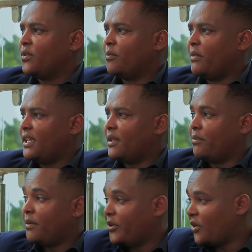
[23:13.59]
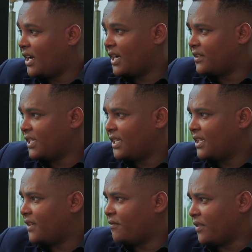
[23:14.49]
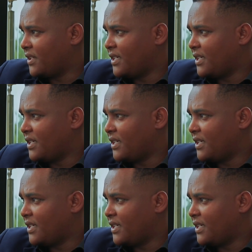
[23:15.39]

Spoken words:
would mean the people you hang out in that, for